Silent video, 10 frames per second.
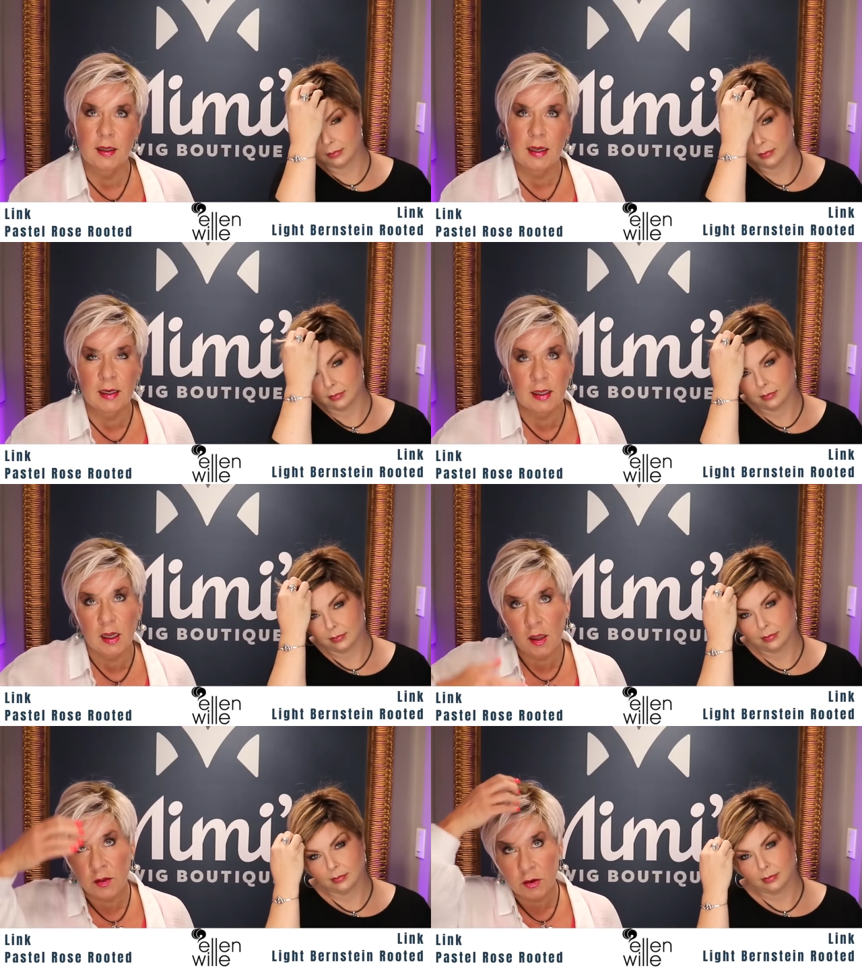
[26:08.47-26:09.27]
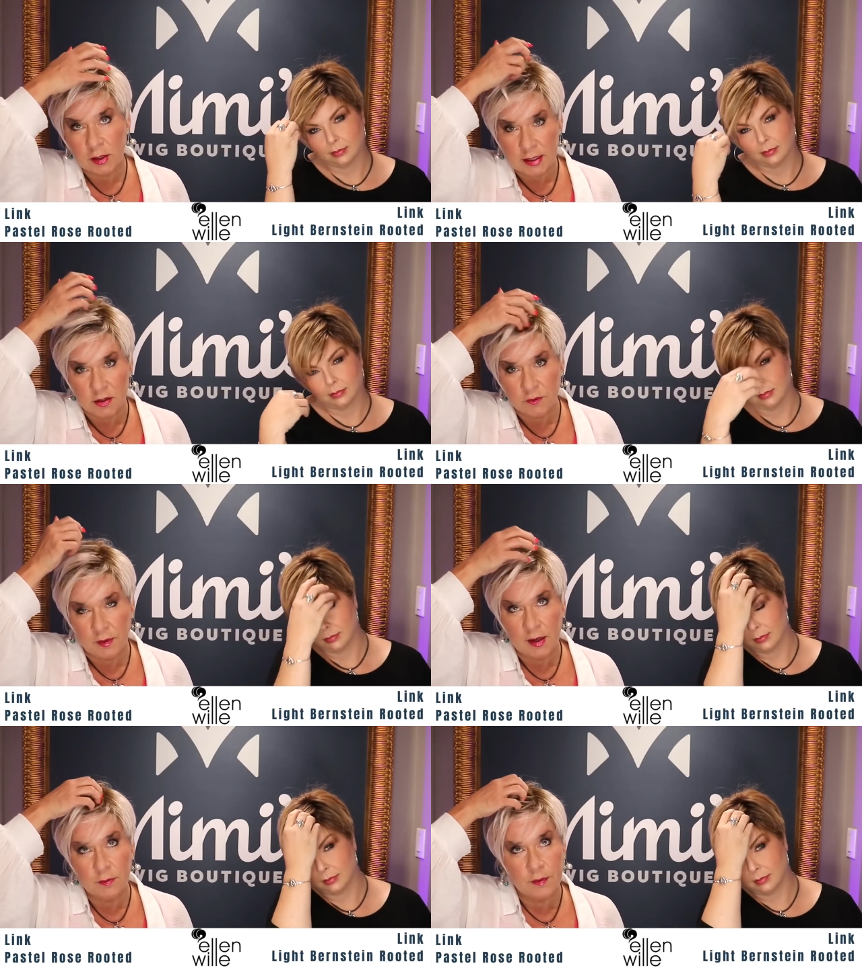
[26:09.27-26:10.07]
Speaker 1: any other heat
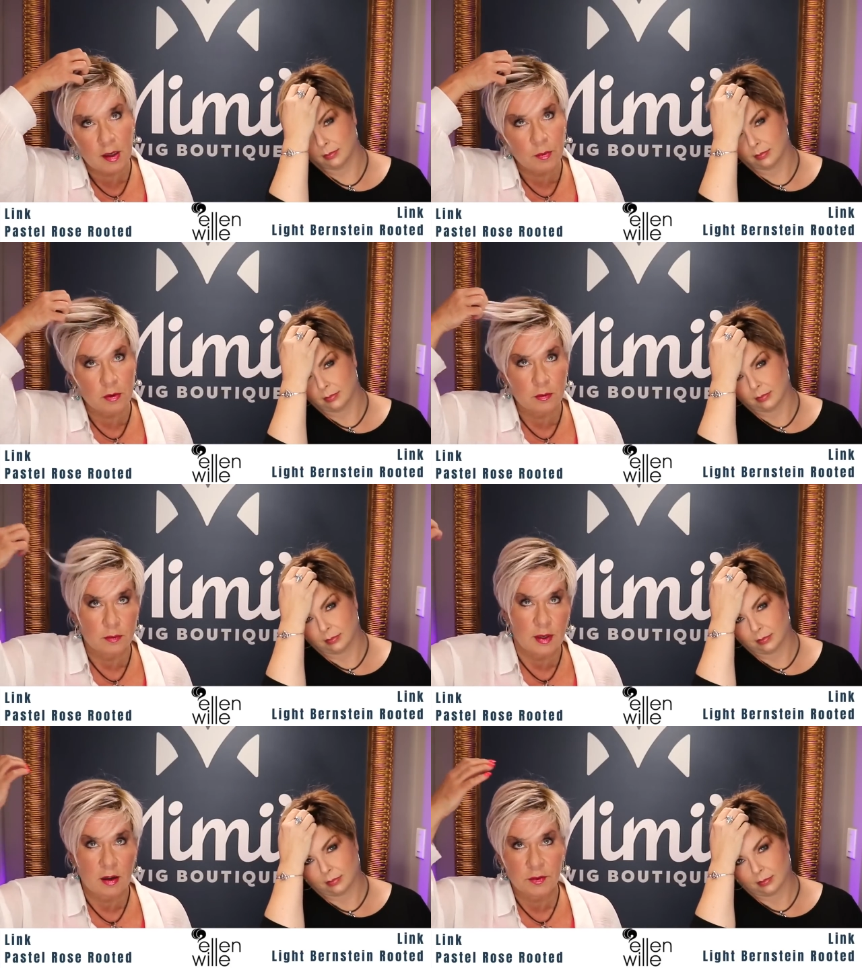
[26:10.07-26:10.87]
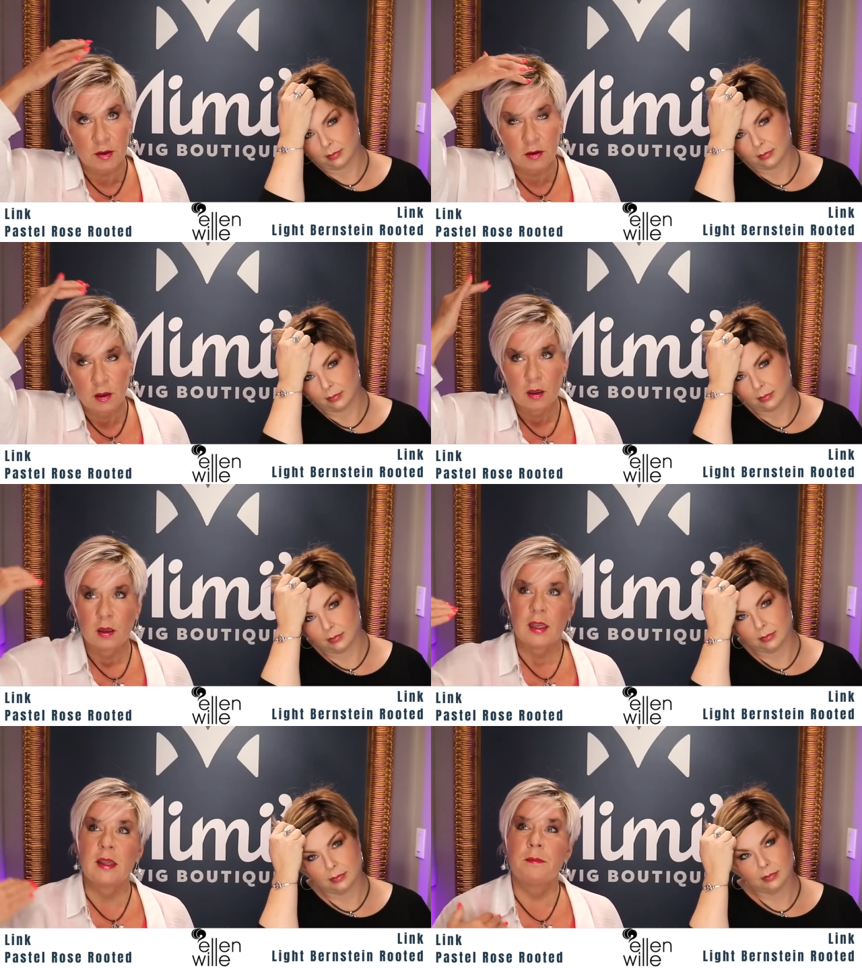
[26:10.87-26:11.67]
defiant fiber out there
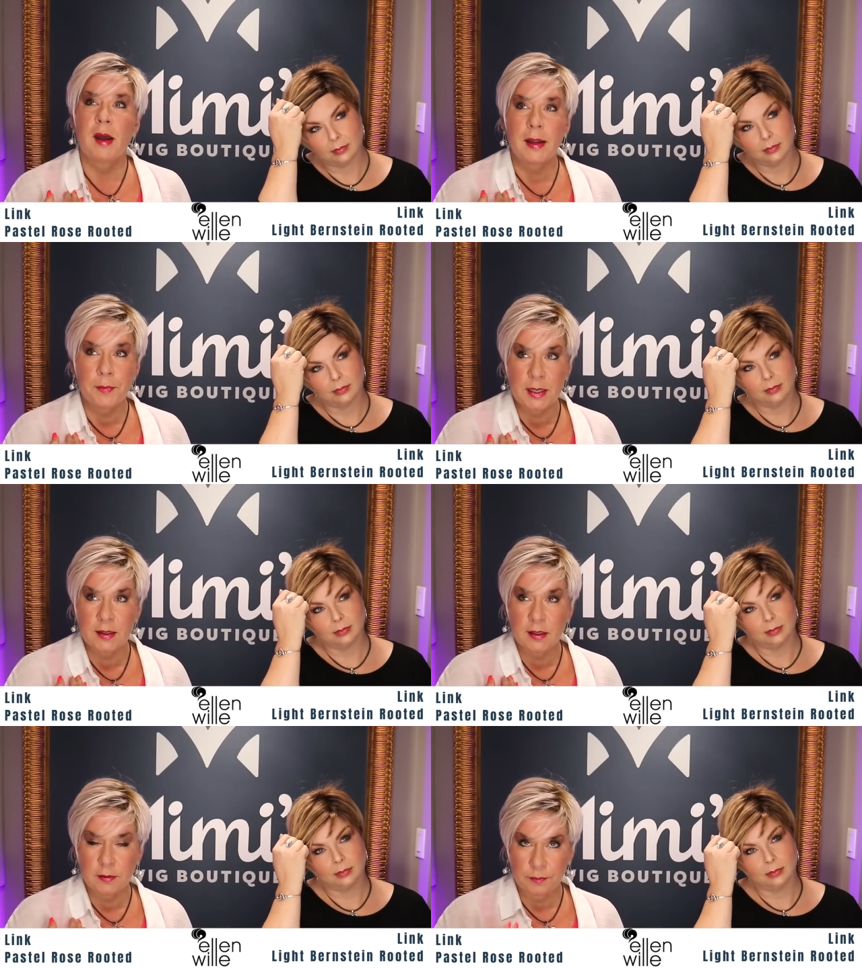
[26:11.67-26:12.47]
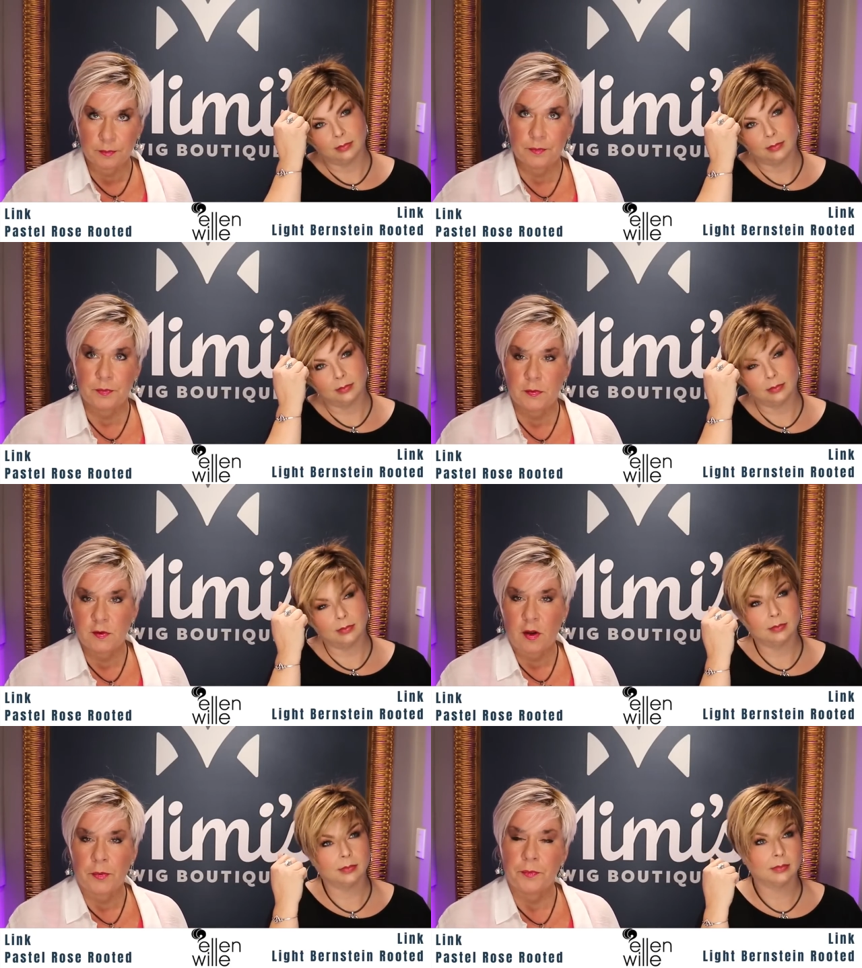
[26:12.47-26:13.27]
in my opinion.
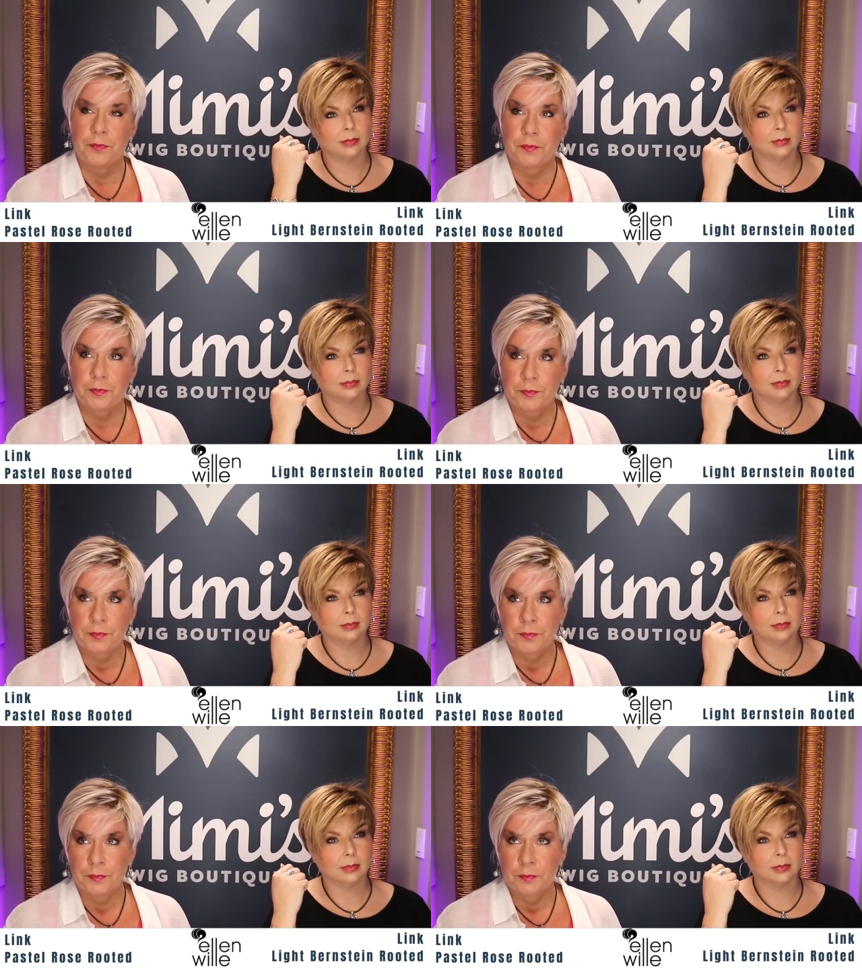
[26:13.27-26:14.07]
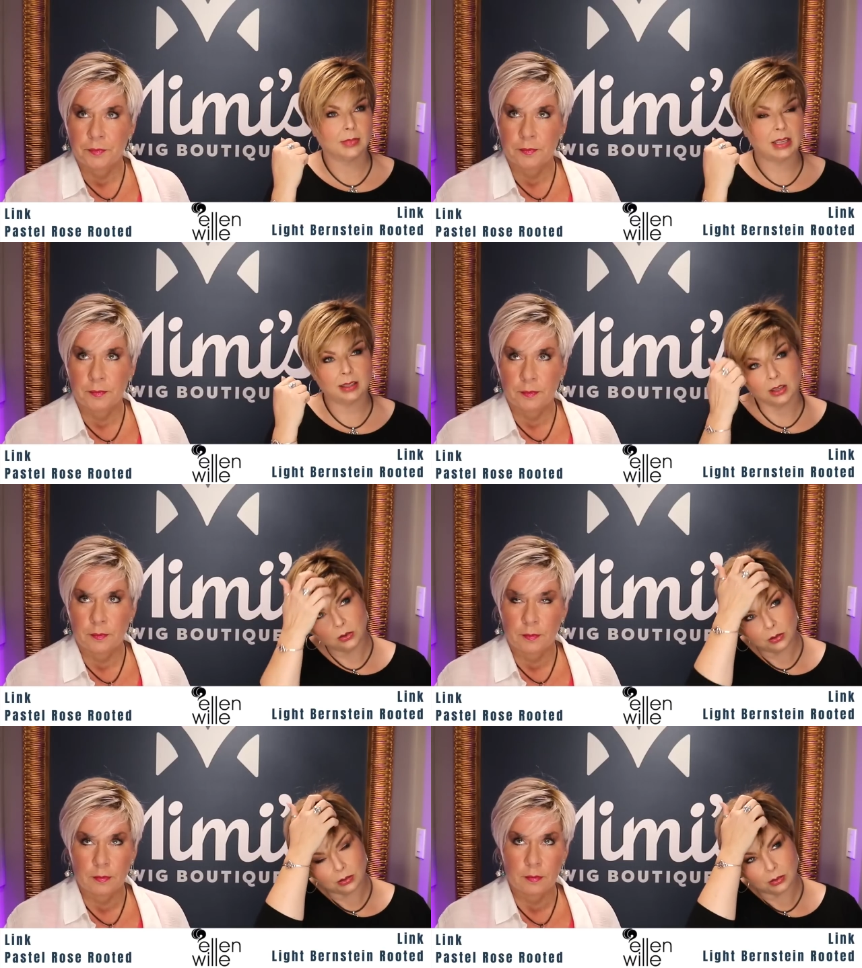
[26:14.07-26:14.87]
So.
Speaker 2: That's cute
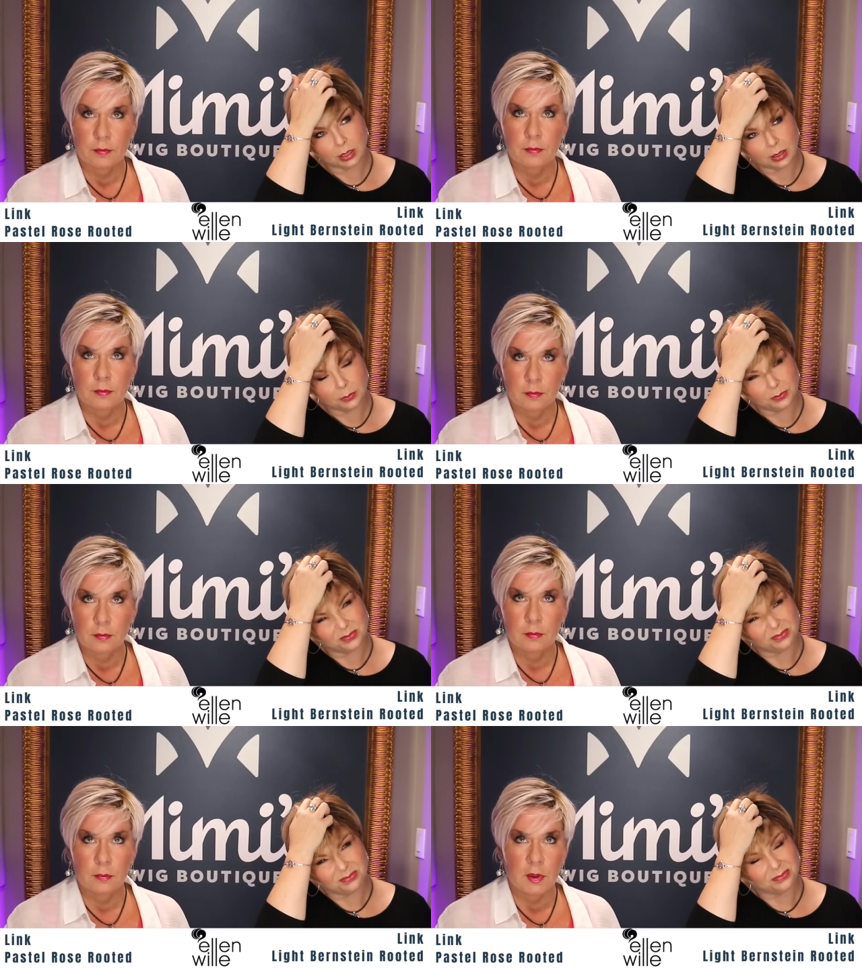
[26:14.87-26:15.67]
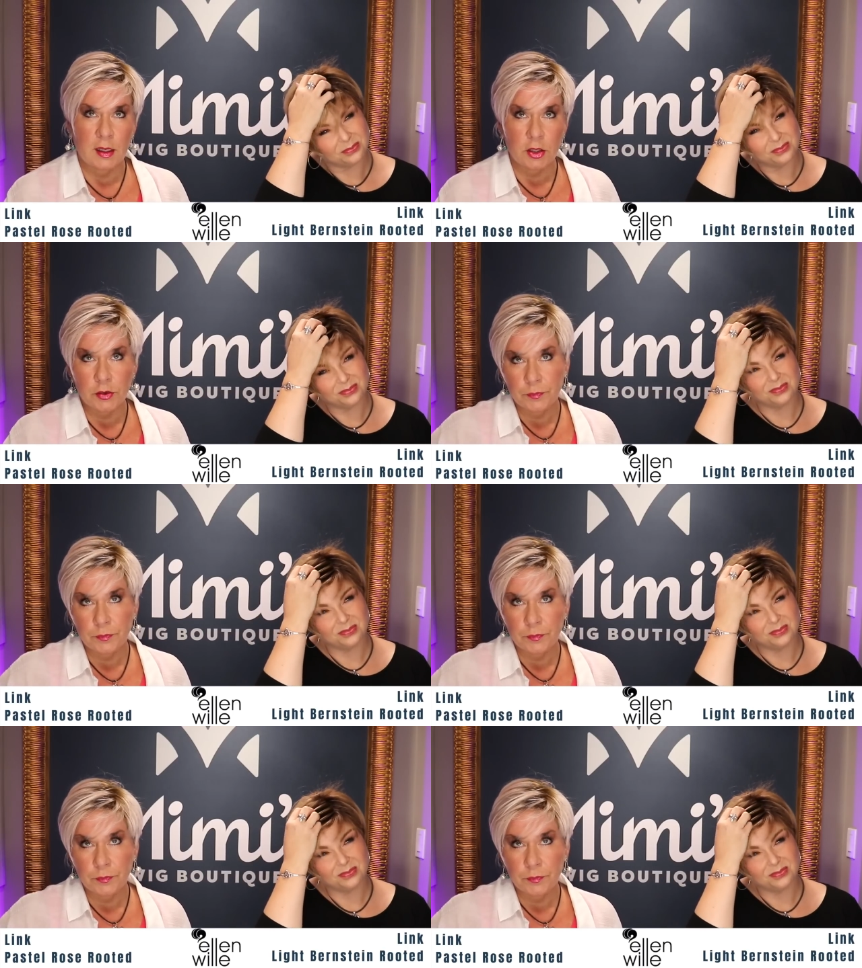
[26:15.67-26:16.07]
on you, Kim. Thank you.